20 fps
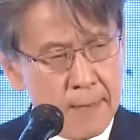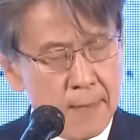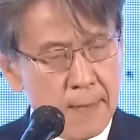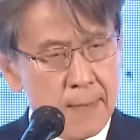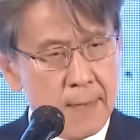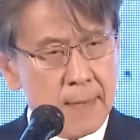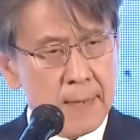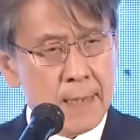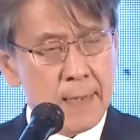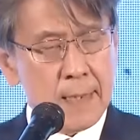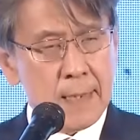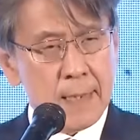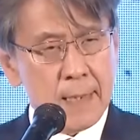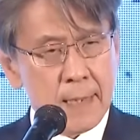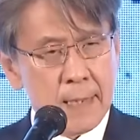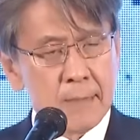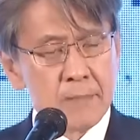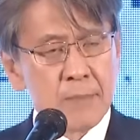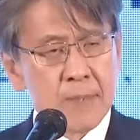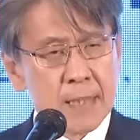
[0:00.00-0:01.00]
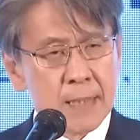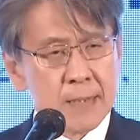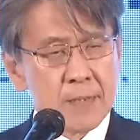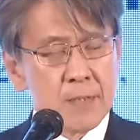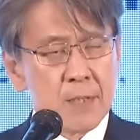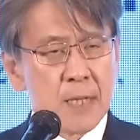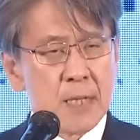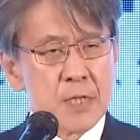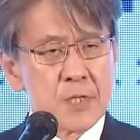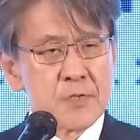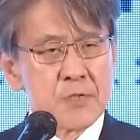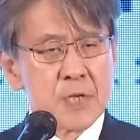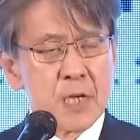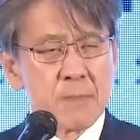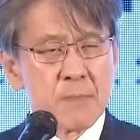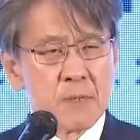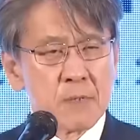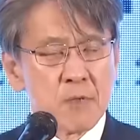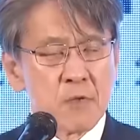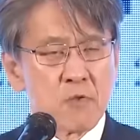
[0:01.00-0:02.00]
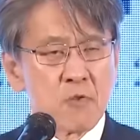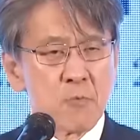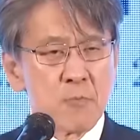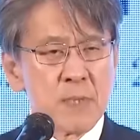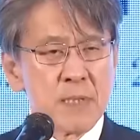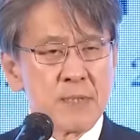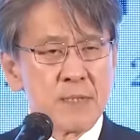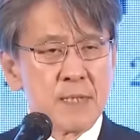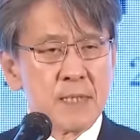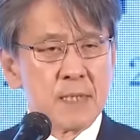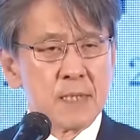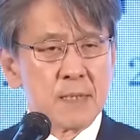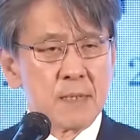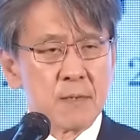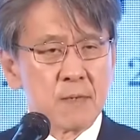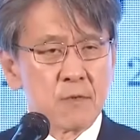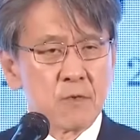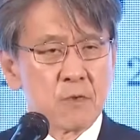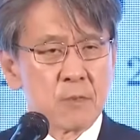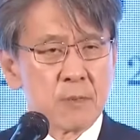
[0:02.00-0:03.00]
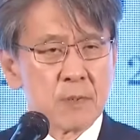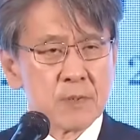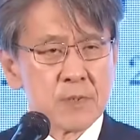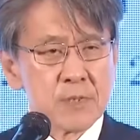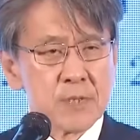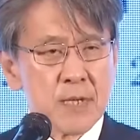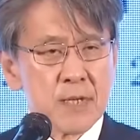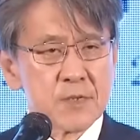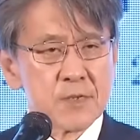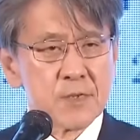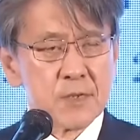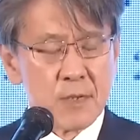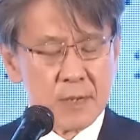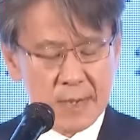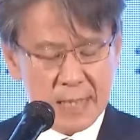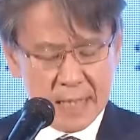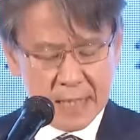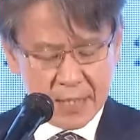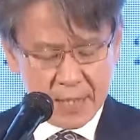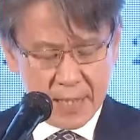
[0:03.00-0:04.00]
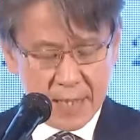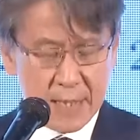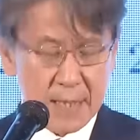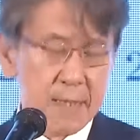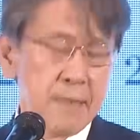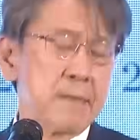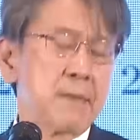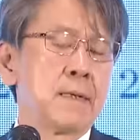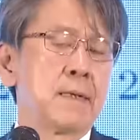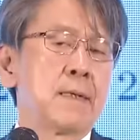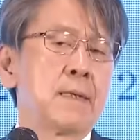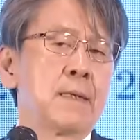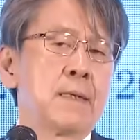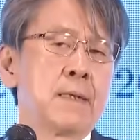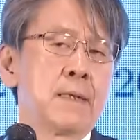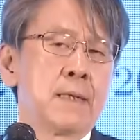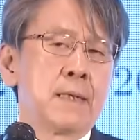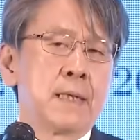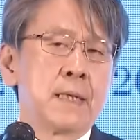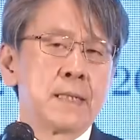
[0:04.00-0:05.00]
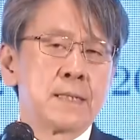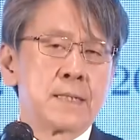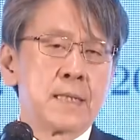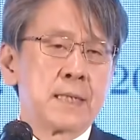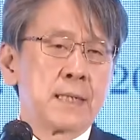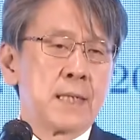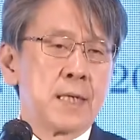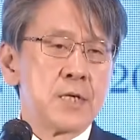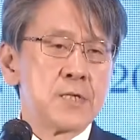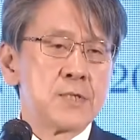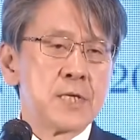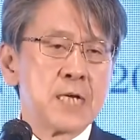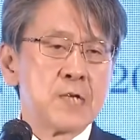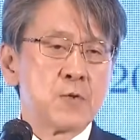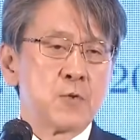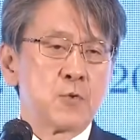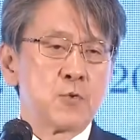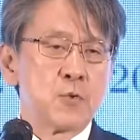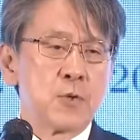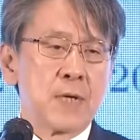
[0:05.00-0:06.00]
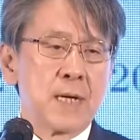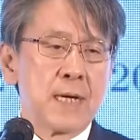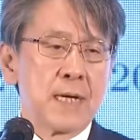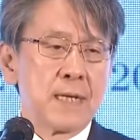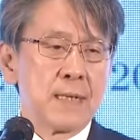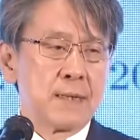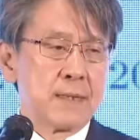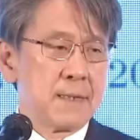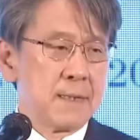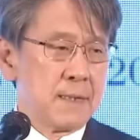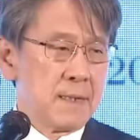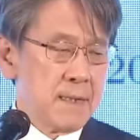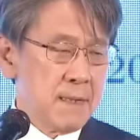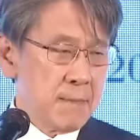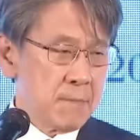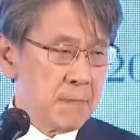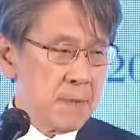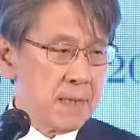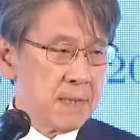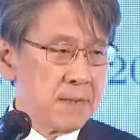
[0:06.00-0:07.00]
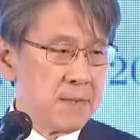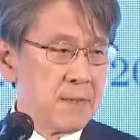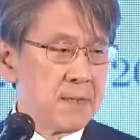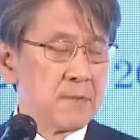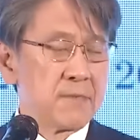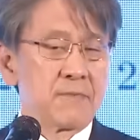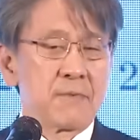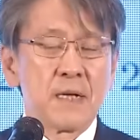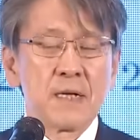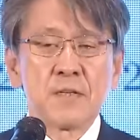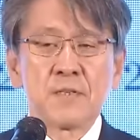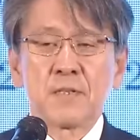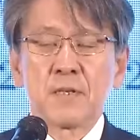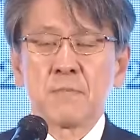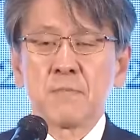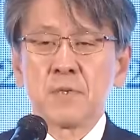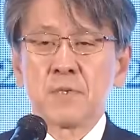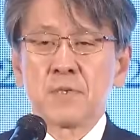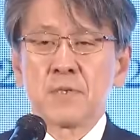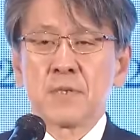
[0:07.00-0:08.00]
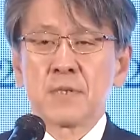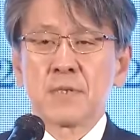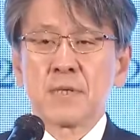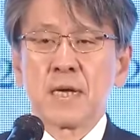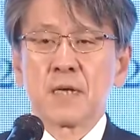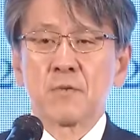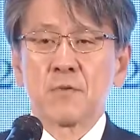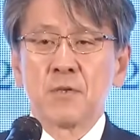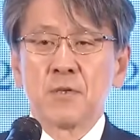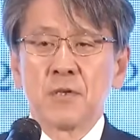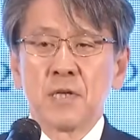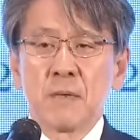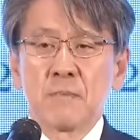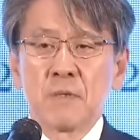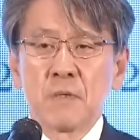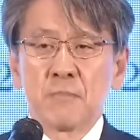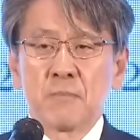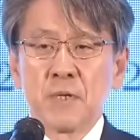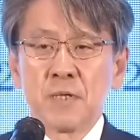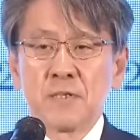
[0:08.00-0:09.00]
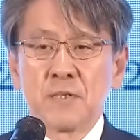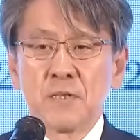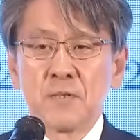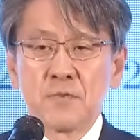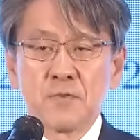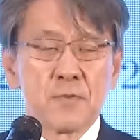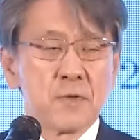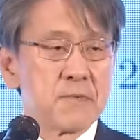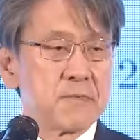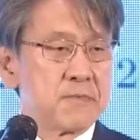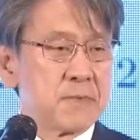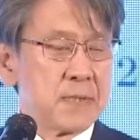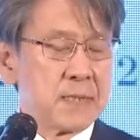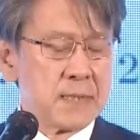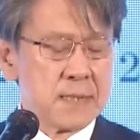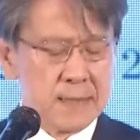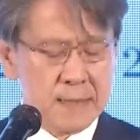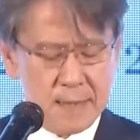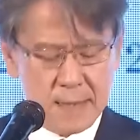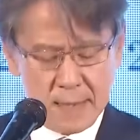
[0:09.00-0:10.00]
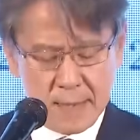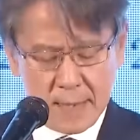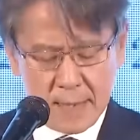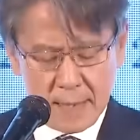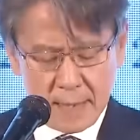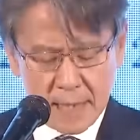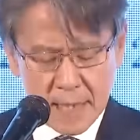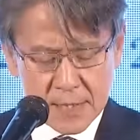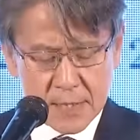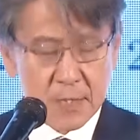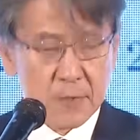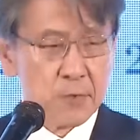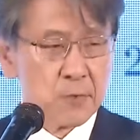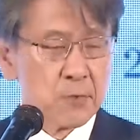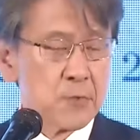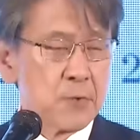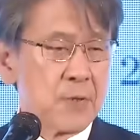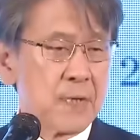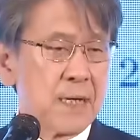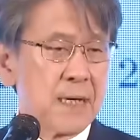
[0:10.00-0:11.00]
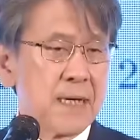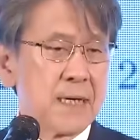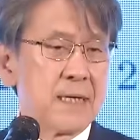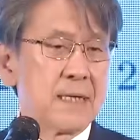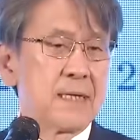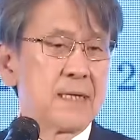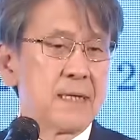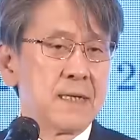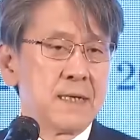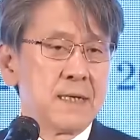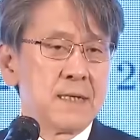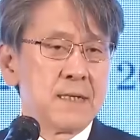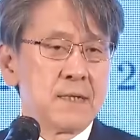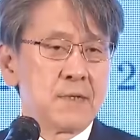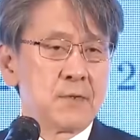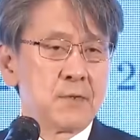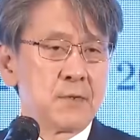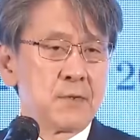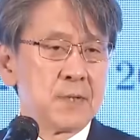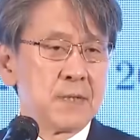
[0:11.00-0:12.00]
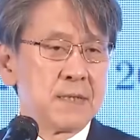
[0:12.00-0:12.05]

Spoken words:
I am the chairman of committee in Global South on India at the Keizai Doyukai. My dear friend, Mr. Takkesh Ninaman, president of Keizai Doyukai, took